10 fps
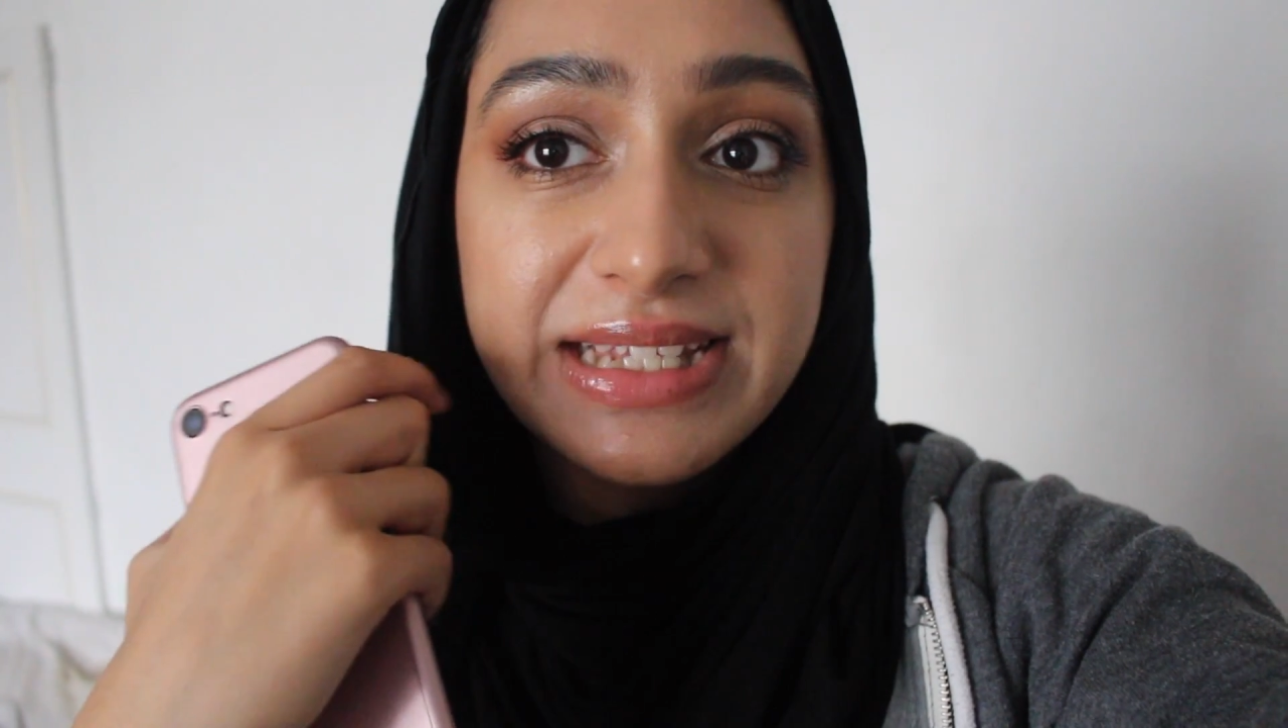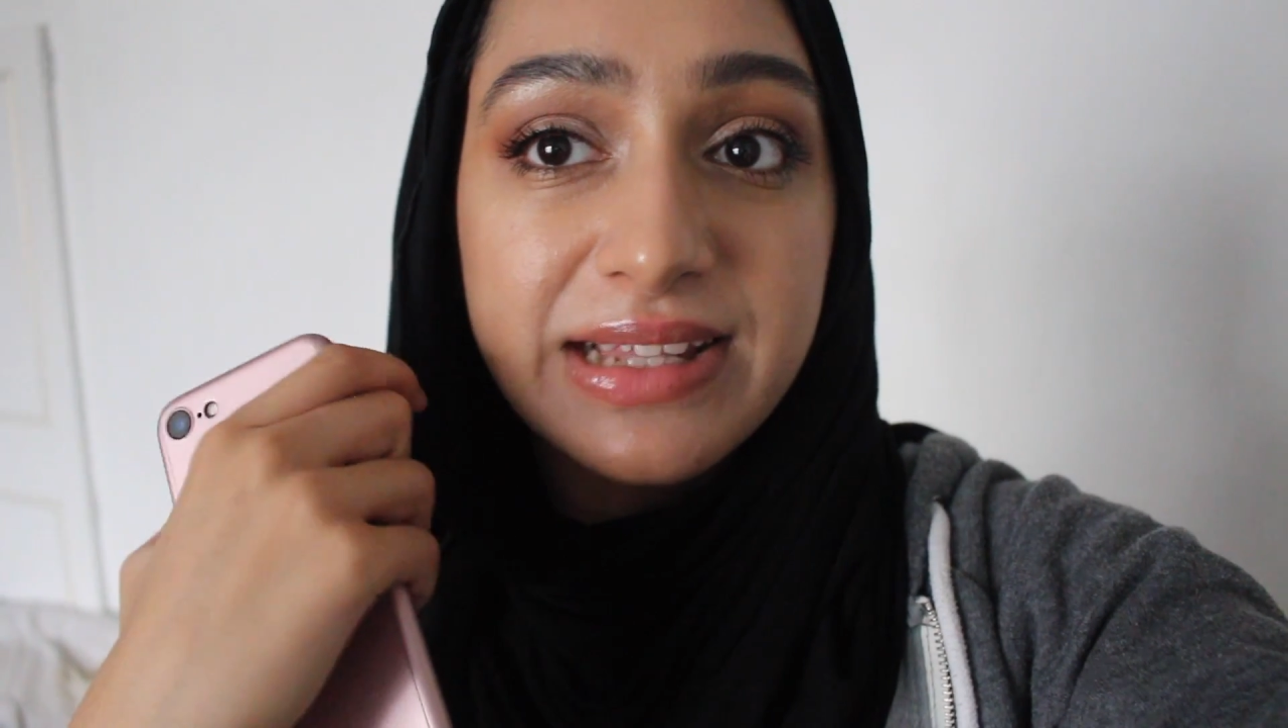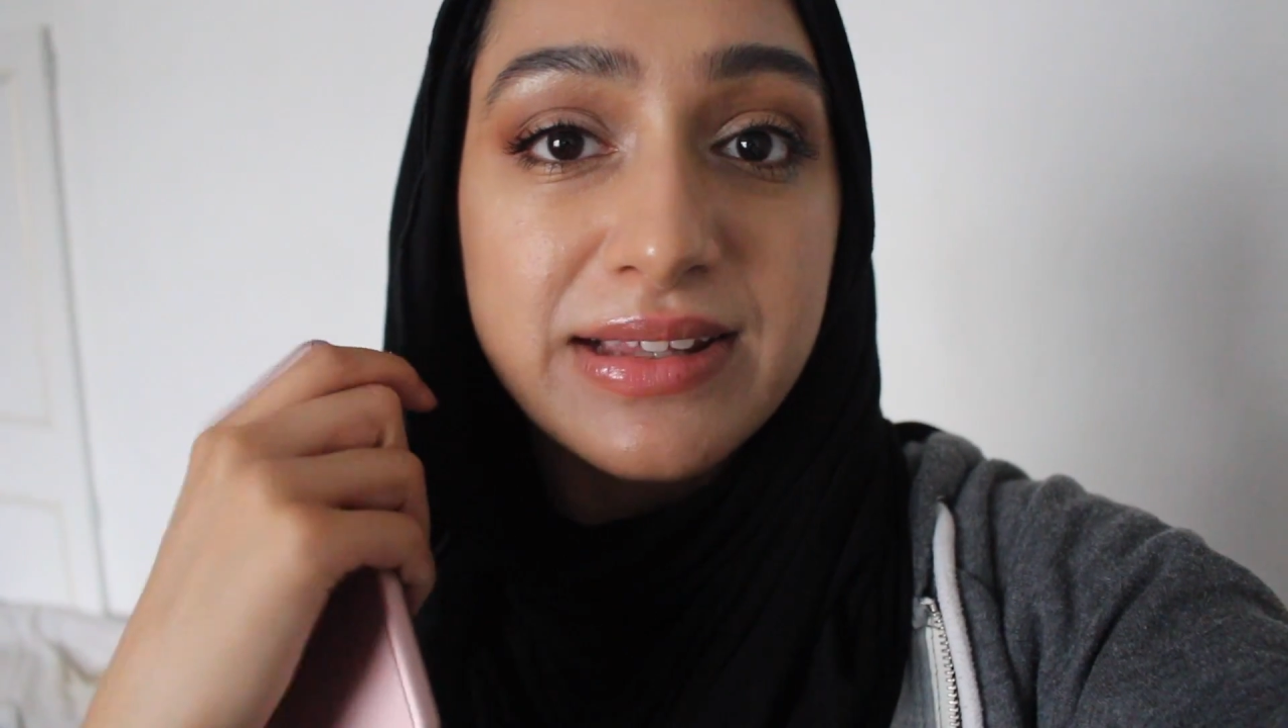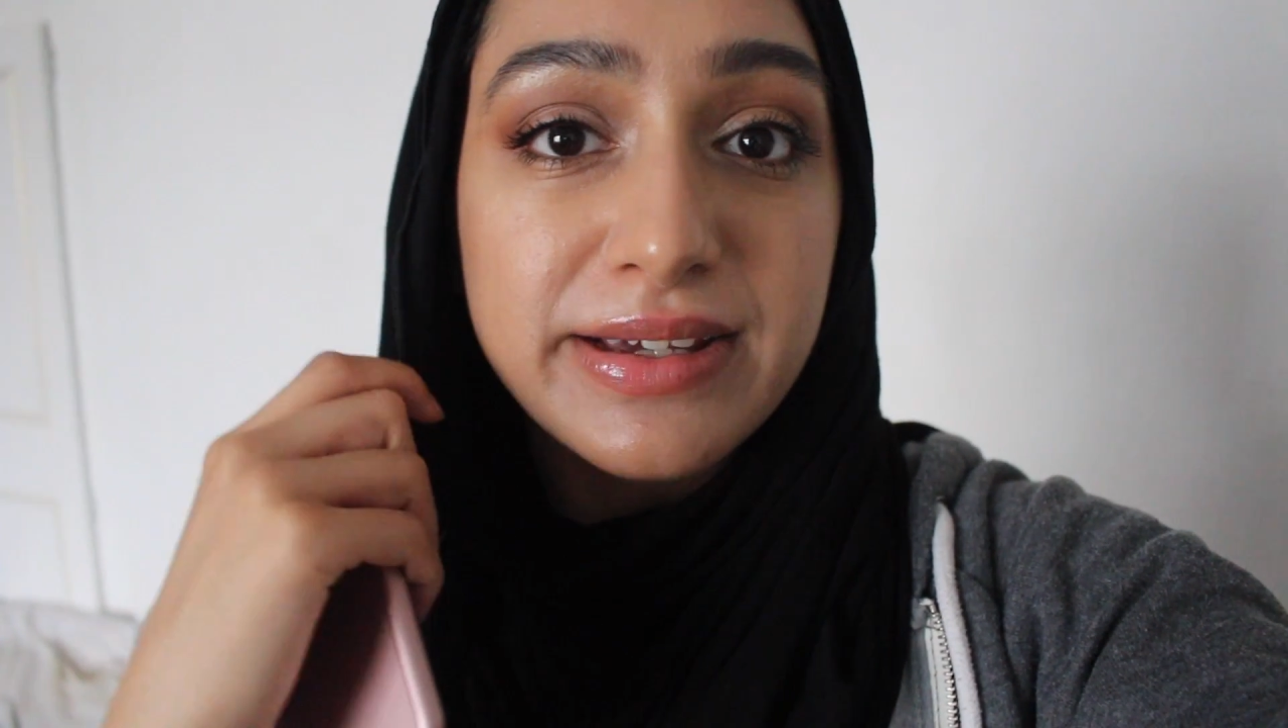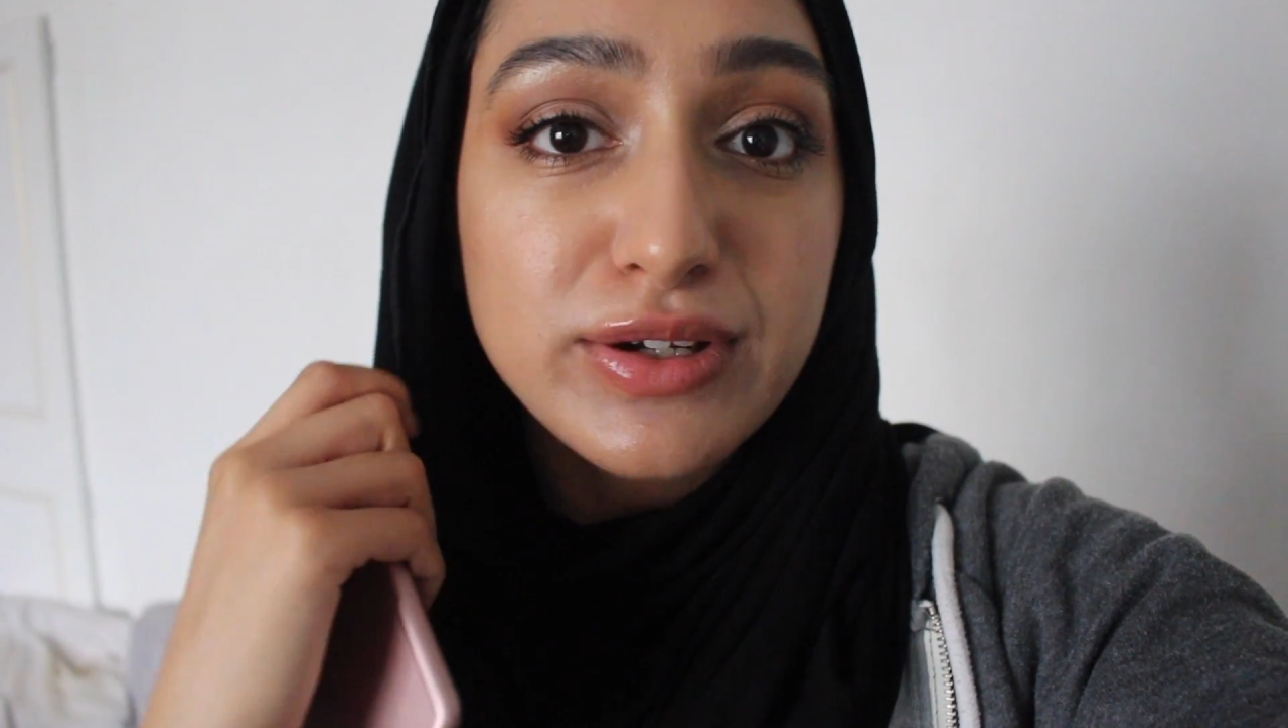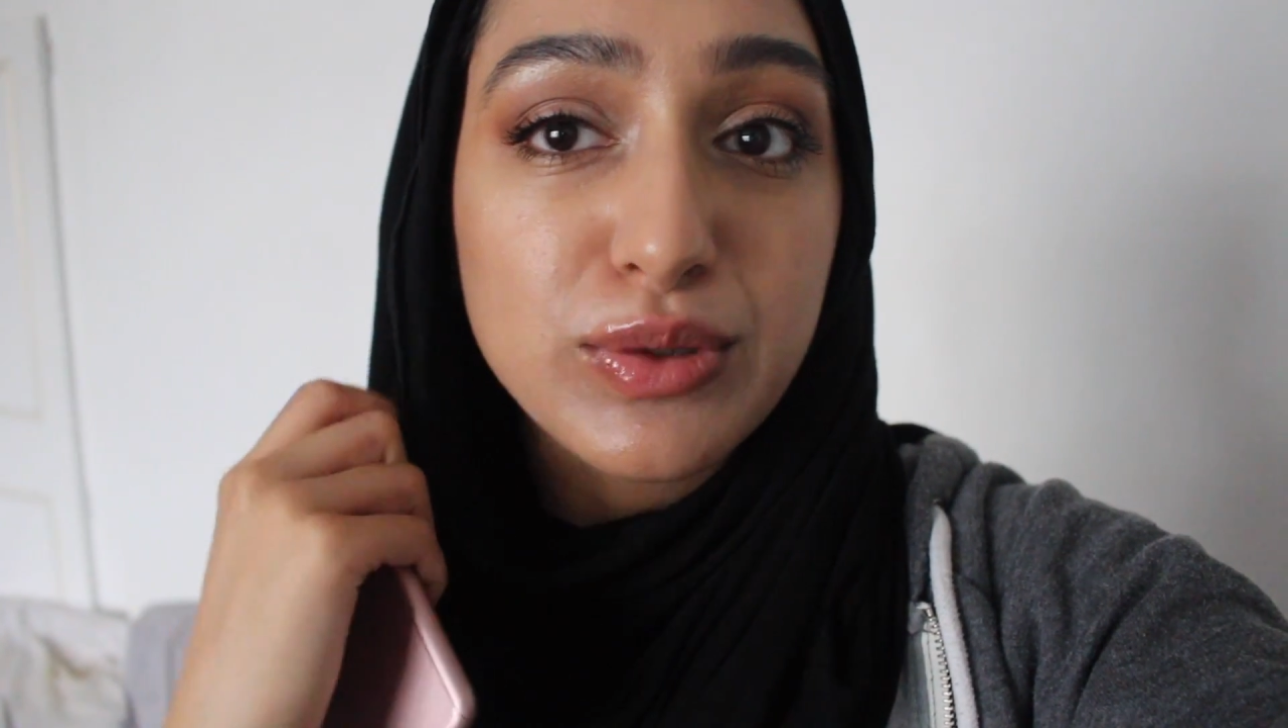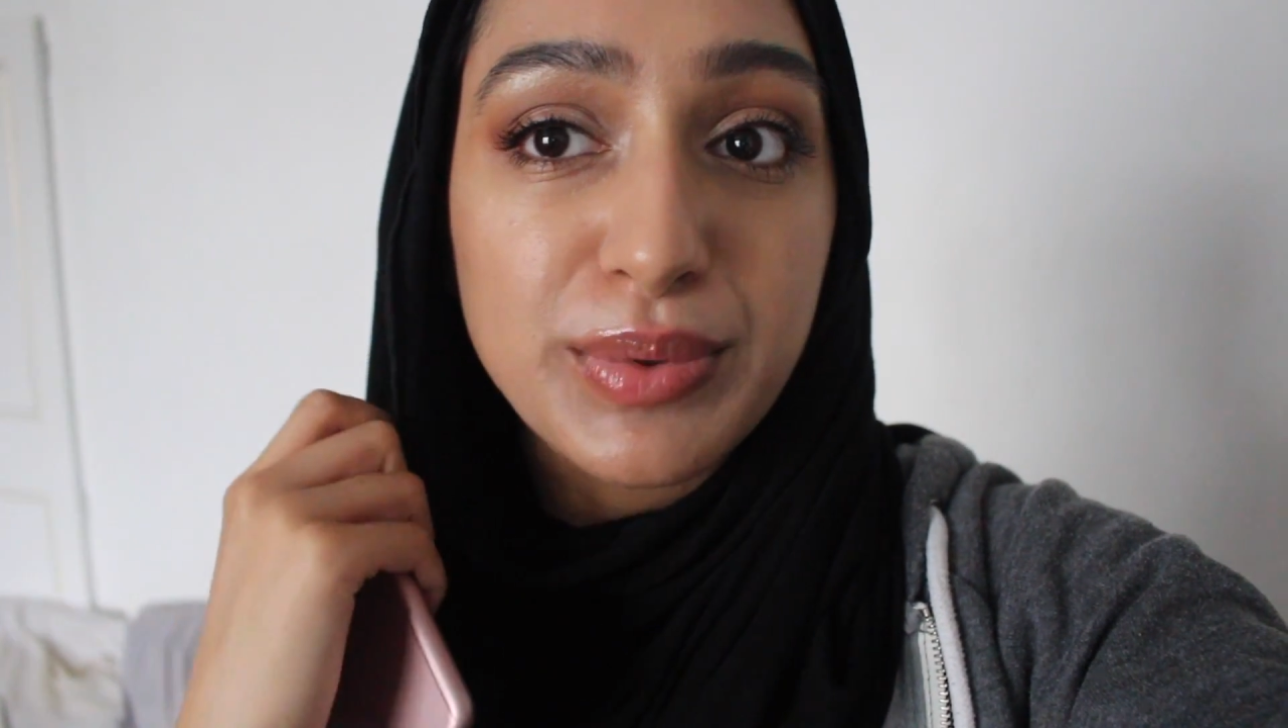a little